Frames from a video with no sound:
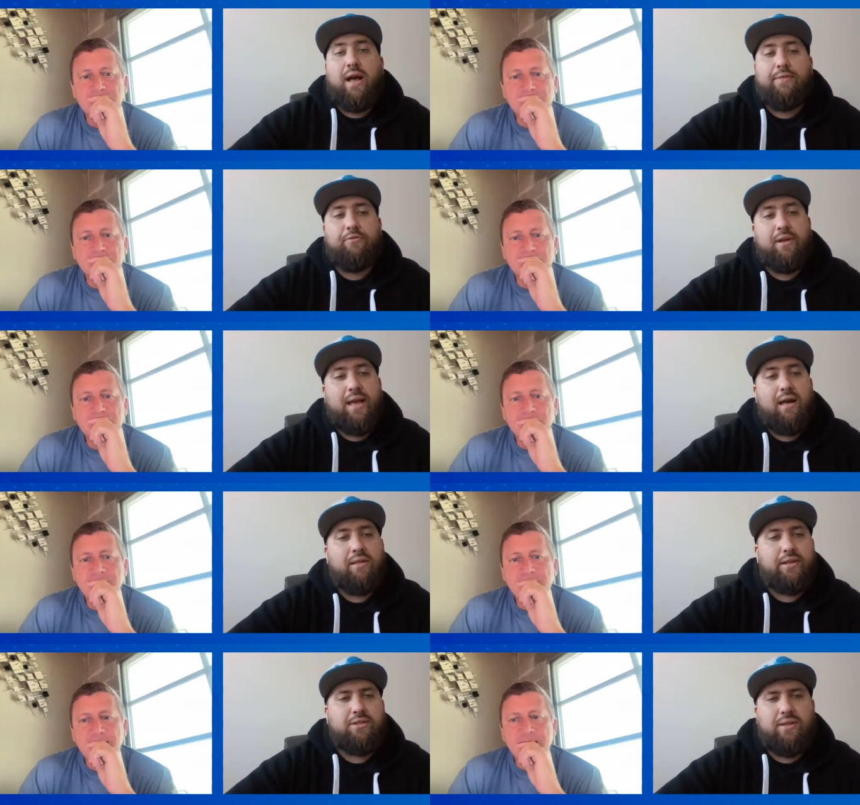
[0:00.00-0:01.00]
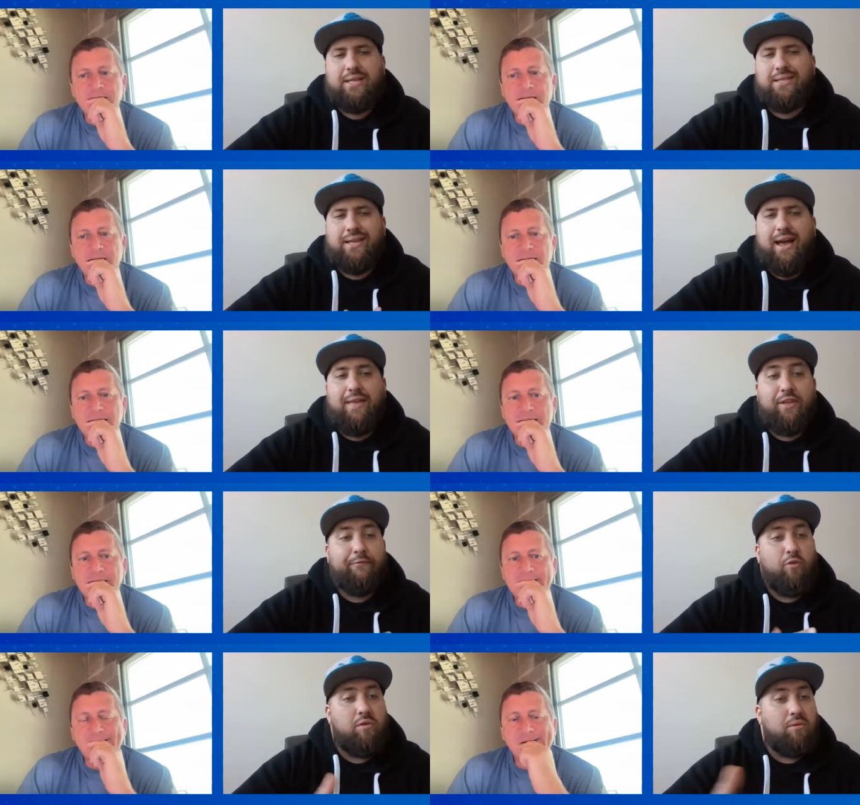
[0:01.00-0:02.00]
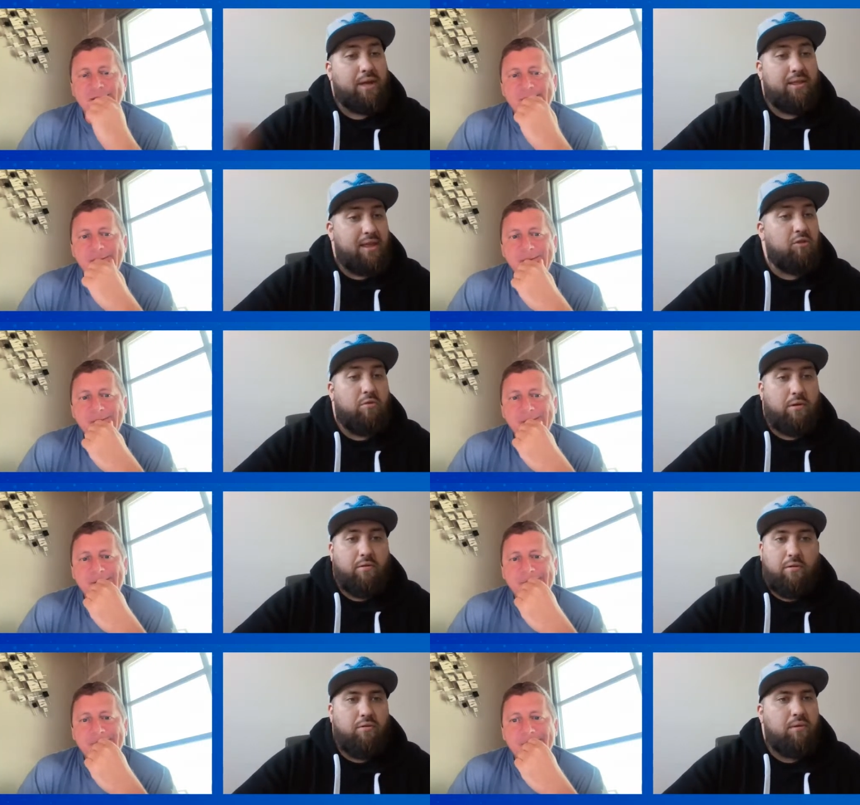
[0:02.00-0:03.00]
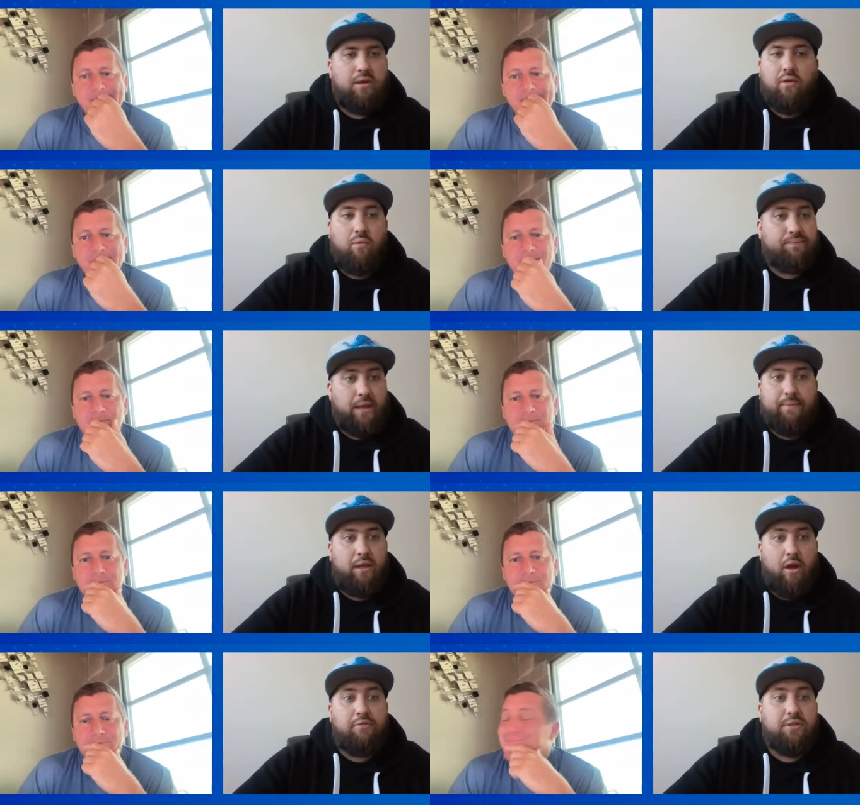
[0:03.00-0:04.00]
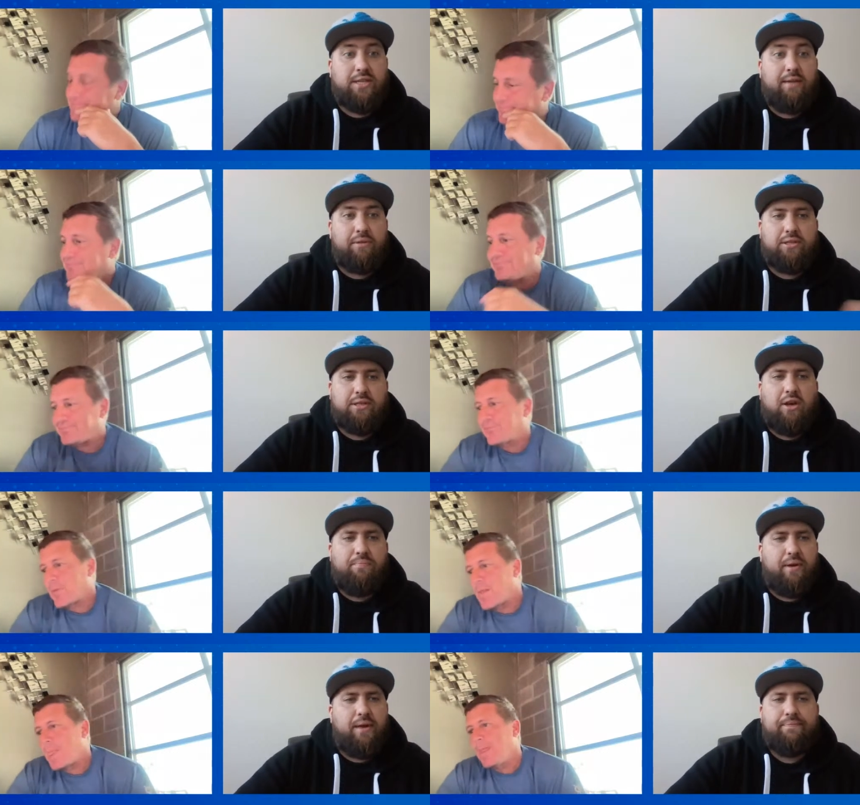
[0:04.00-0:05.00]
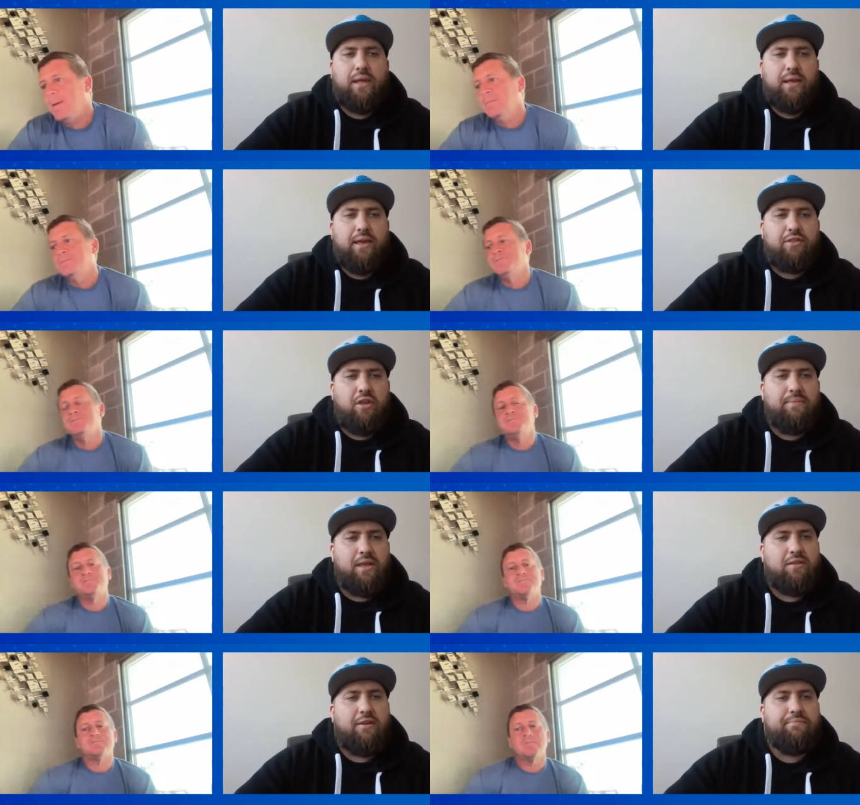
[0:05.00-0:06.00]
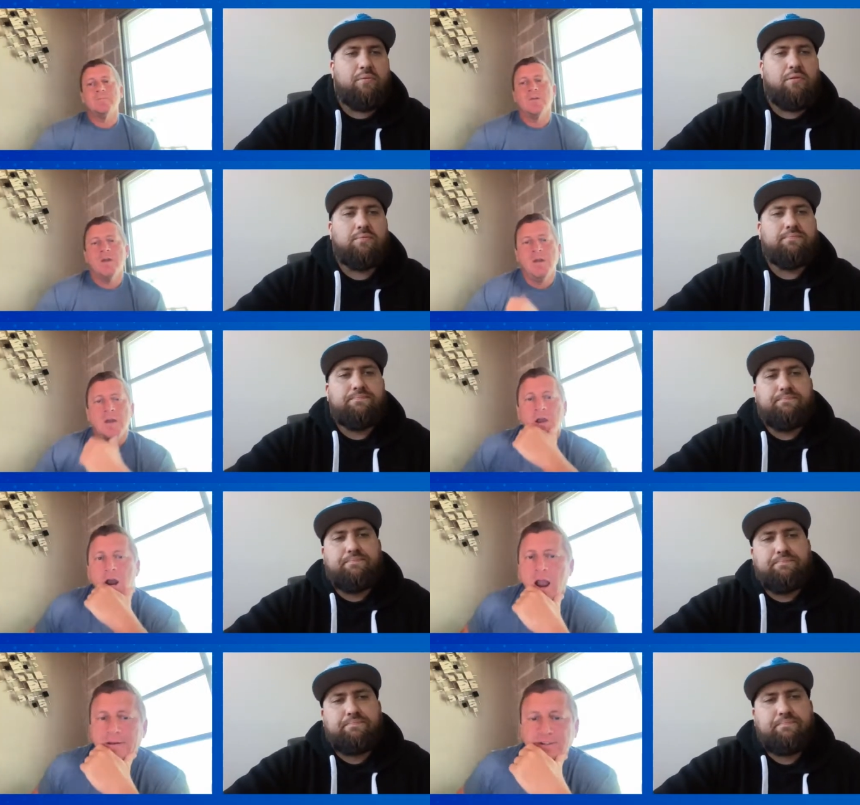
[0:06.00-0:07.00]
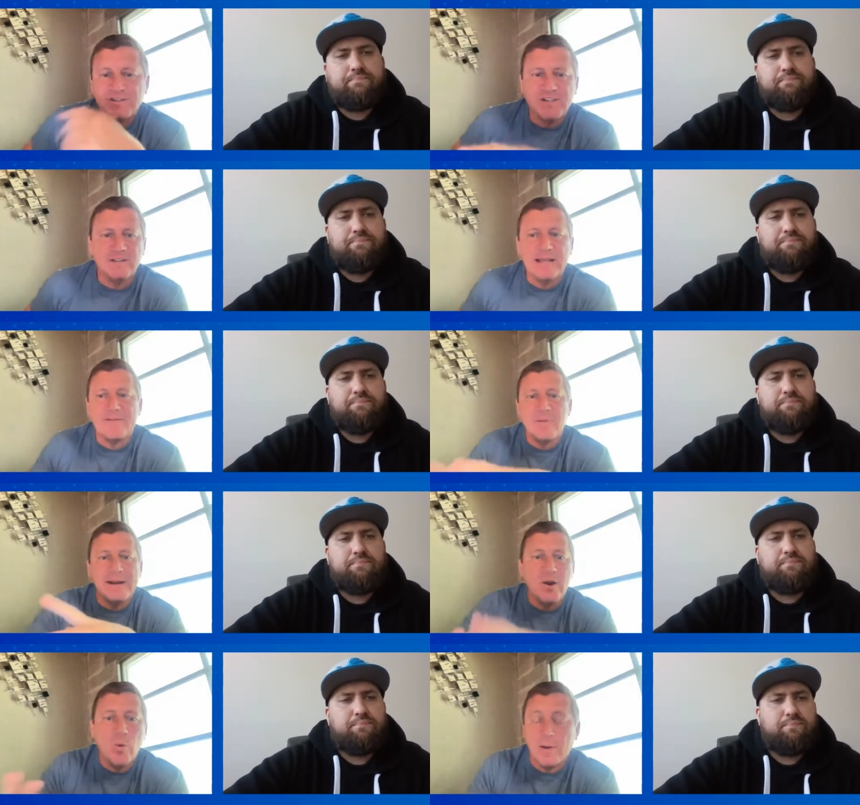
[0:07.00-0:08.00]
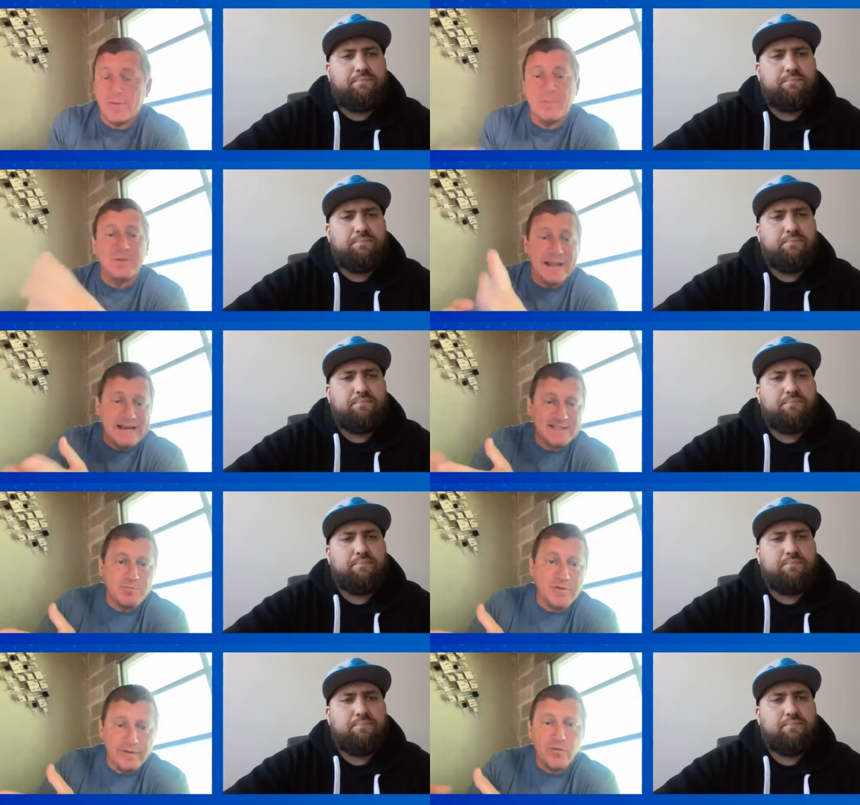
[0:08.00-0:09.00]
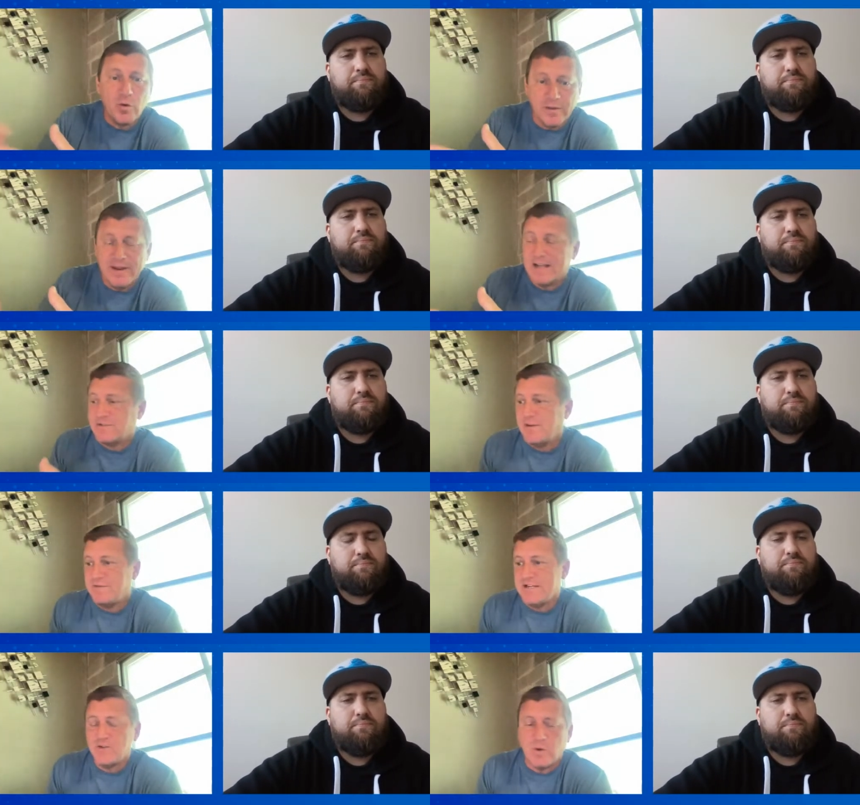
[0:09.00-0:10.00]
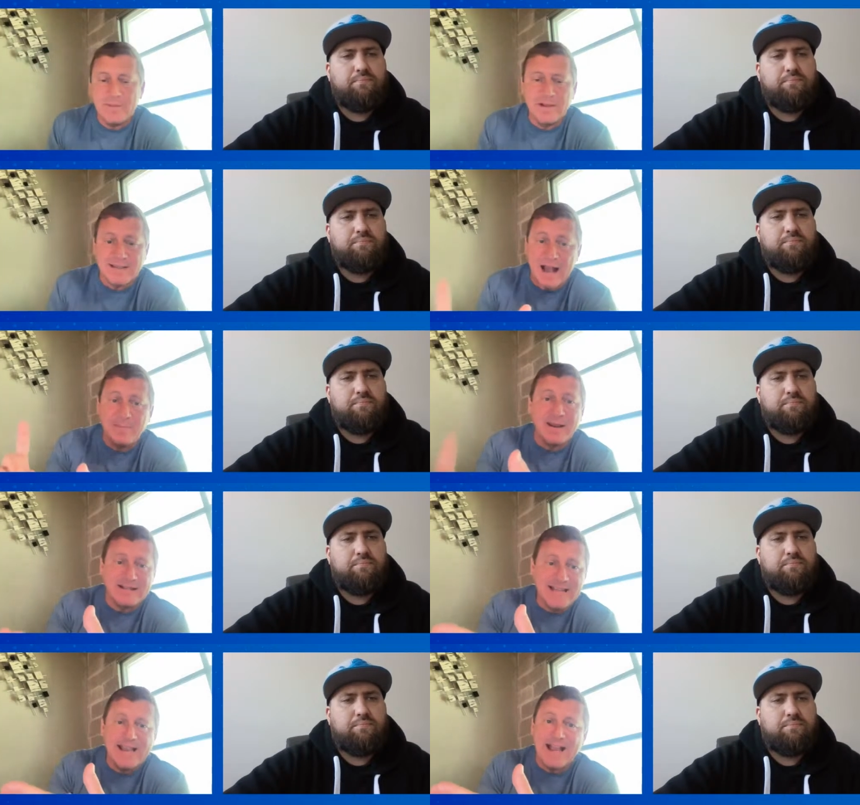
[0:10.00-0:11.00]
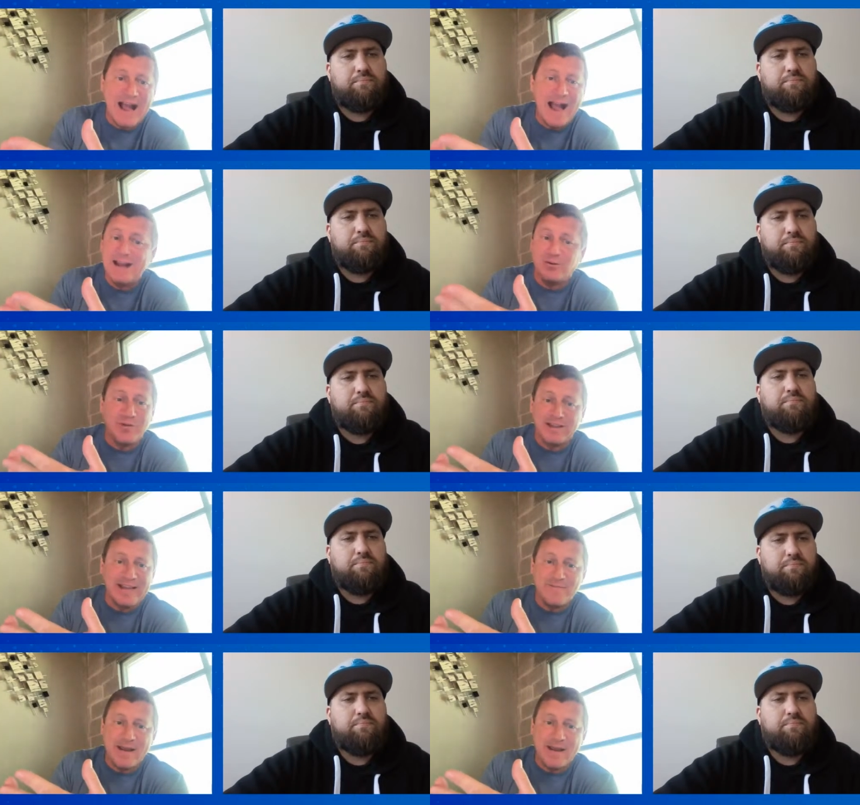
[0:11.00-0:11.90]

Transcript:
Speaker 1: on three colleagues. So that's the guy I think Florida will continue to recruit. I mean, understandably so, but it's going to be a tough
Speaker 2: pull. All right, just to let everybody know what the plan is moving forward in the next 15, 20 minutes, I'm going to tell you a guy I don't think they've